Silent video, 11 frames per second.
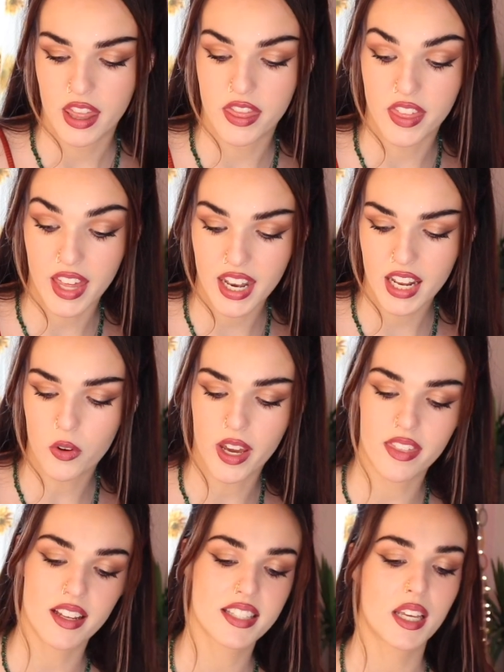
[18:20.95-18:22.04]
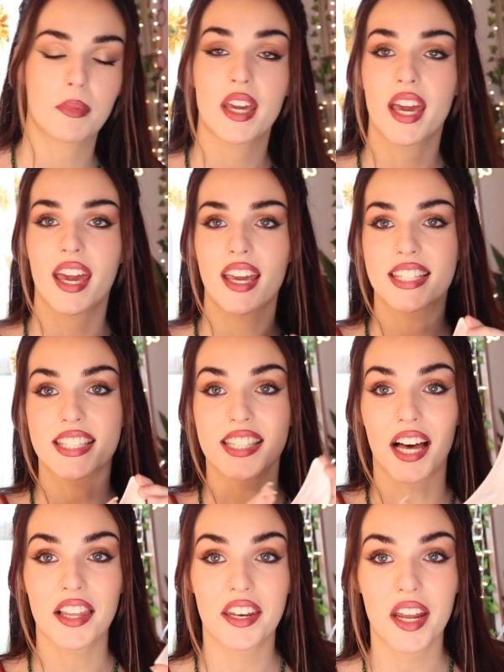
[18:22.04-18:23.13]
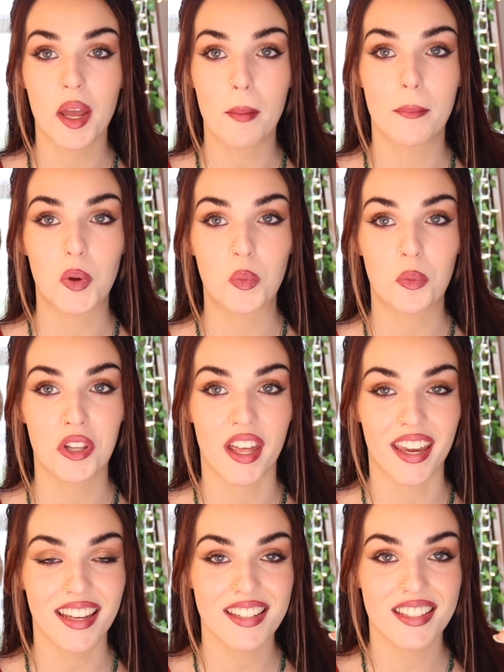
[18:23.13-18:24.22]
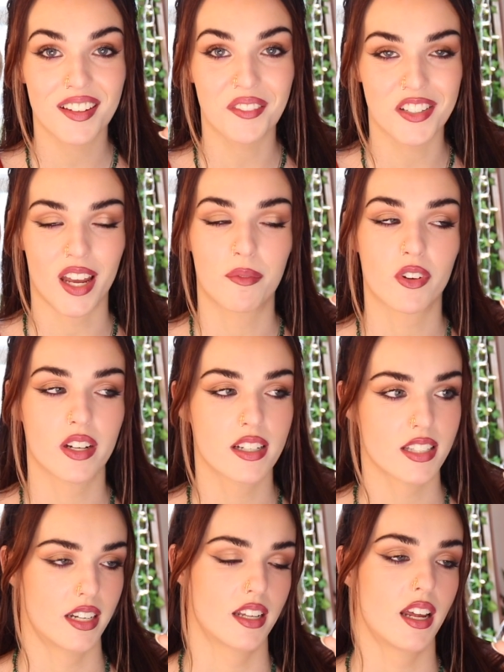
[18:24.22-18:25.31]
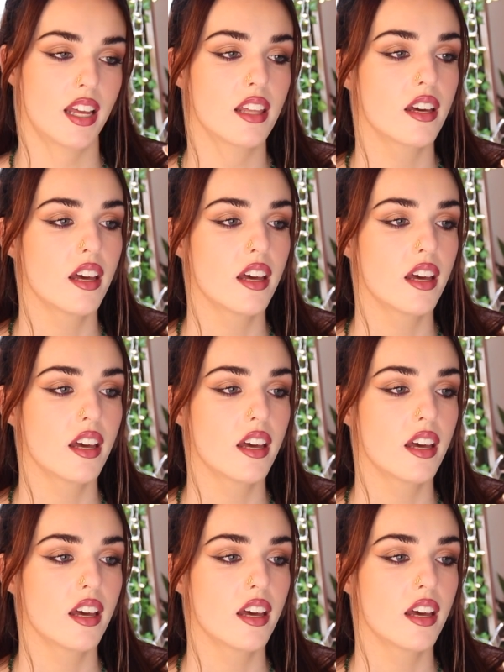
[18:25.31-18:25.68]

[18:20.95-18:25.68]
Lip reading: Then, okay, they sent me a selenite moon plate, which I'm very excited.